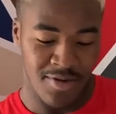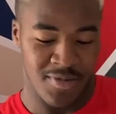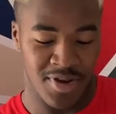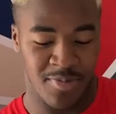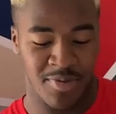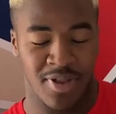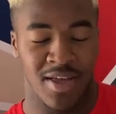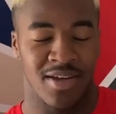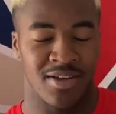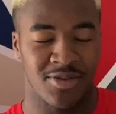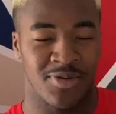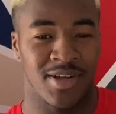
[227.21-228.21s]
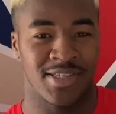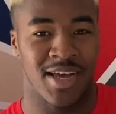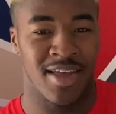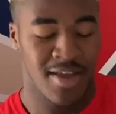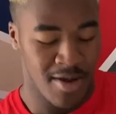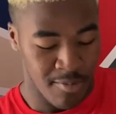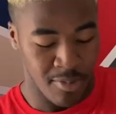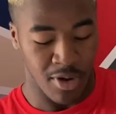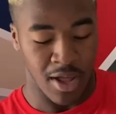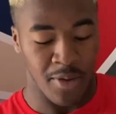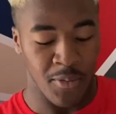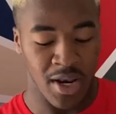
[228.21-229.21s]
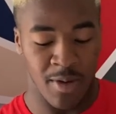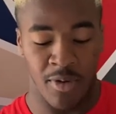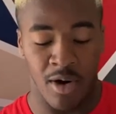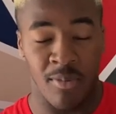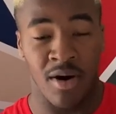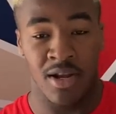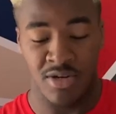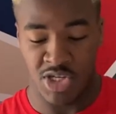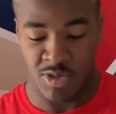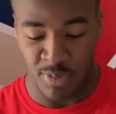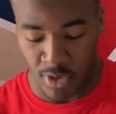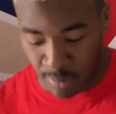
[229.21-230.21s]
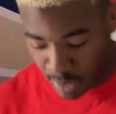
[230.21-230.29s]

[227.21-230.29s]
When you pull that, it goes quite tight. But when I put them on, I just put